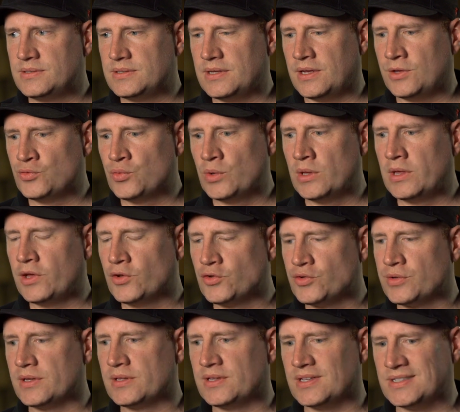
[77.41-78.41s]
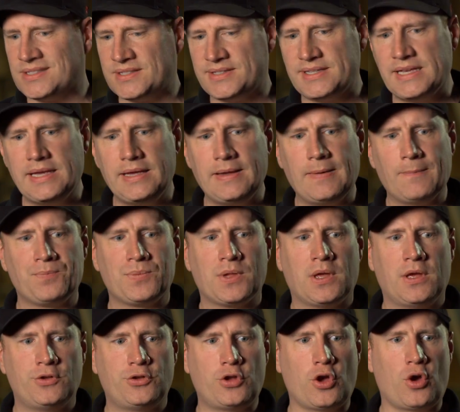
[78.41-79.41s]
It's really interesting to see
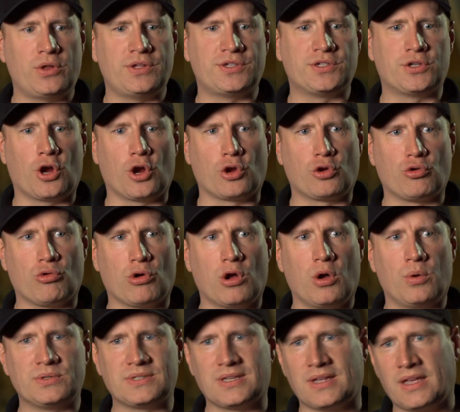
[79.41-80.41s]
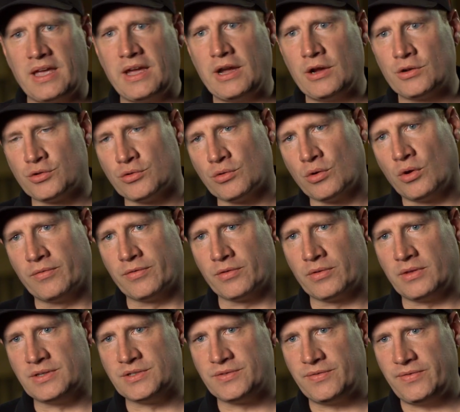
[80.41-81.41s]
Tony Stark grow as a character over
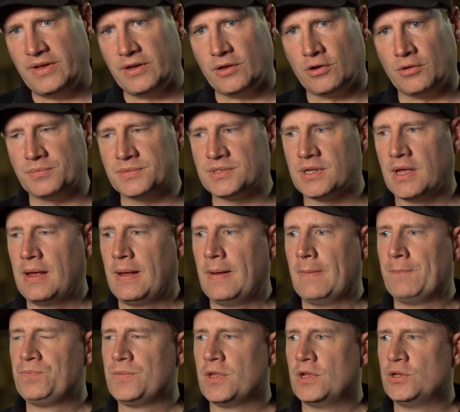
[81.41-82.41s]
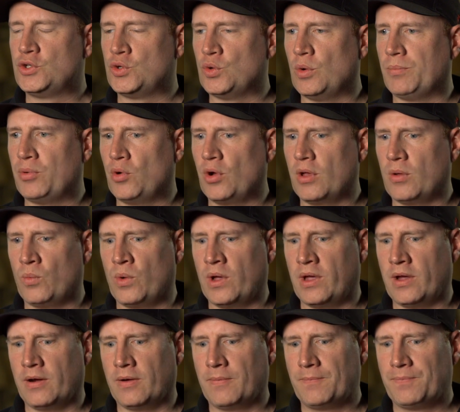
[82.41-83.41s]
these films to a point
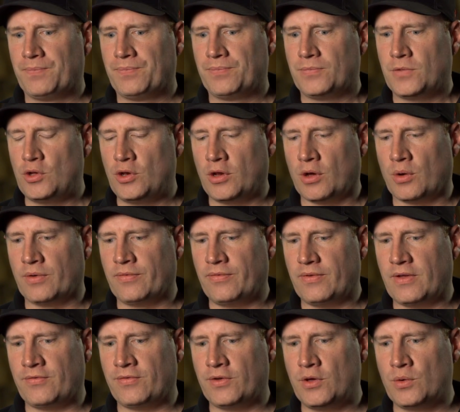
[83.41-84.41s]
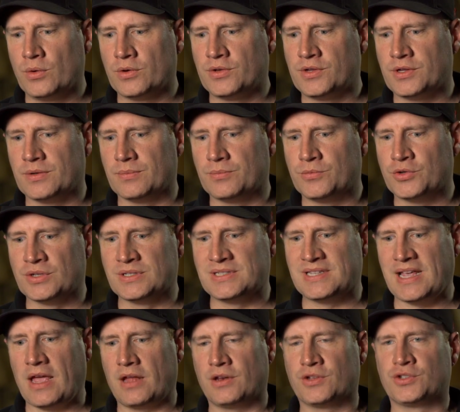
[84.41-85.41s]
where, you know, if you were to just
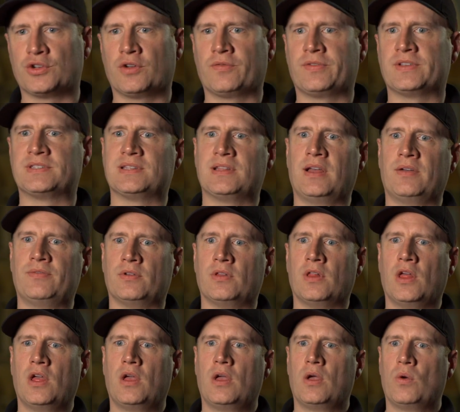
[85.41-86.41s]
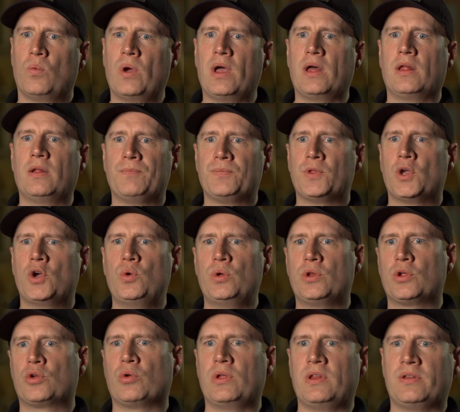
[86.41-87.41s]
say on a surface level, well, who would
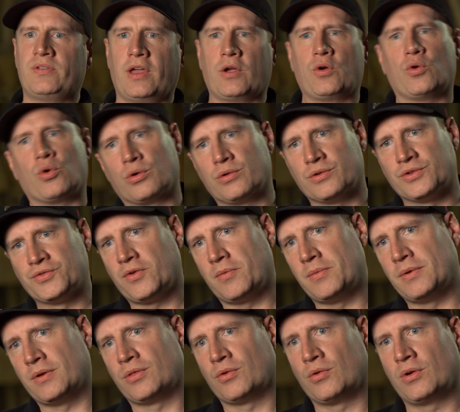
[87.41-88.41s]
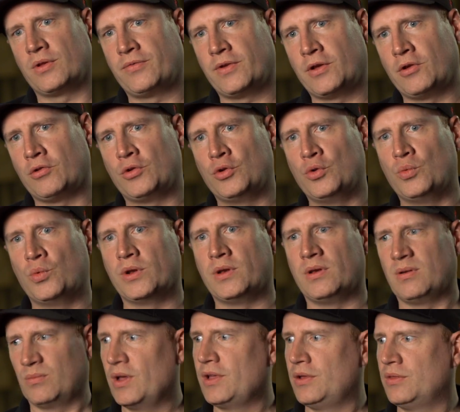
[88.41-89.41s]
agree to take orders from an authority figure and who
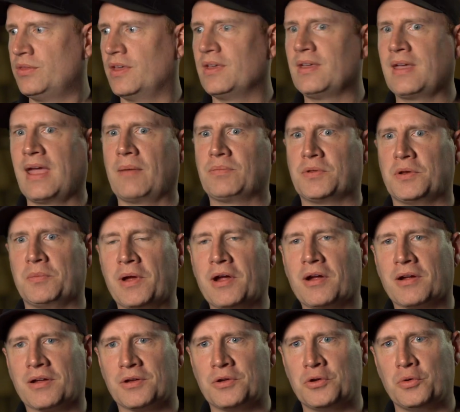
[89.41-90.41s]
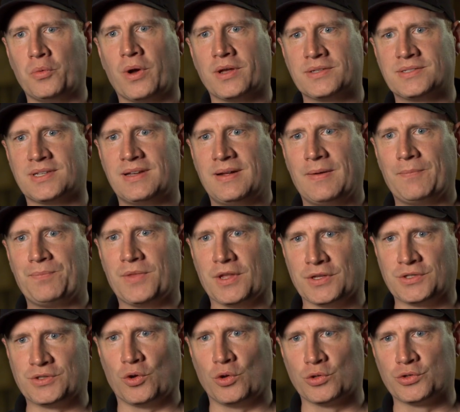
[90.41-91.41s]
wouldn't? Well, you'd think Captain America, who was a
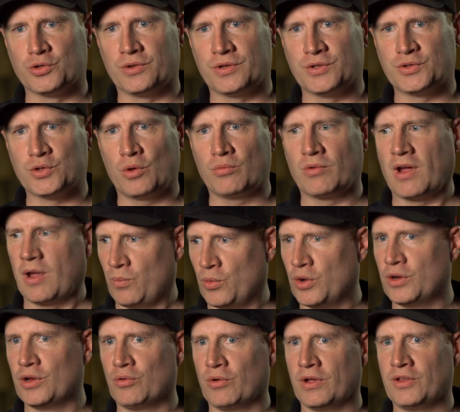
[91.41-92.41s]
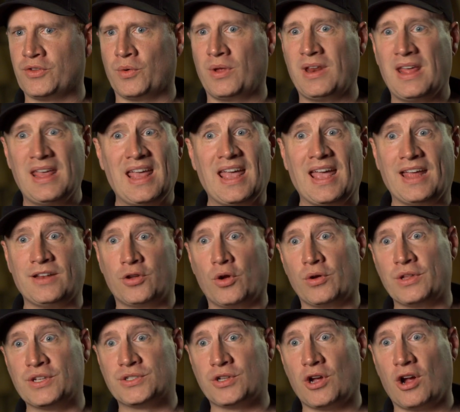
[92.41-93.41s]
soldier in his own right, would agree to it, and
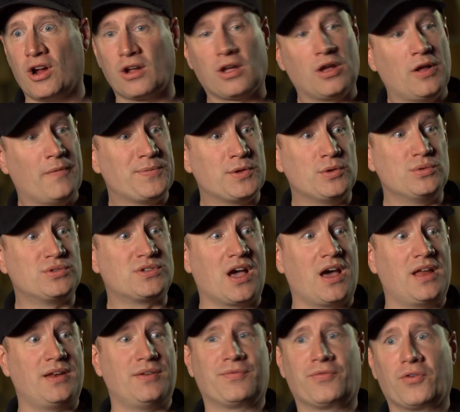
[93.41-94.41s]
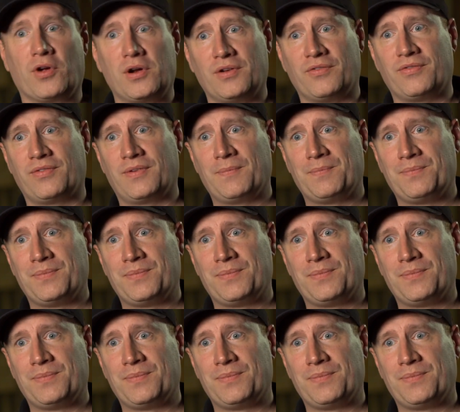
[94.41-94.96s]
Tony Stark, who's gone in front of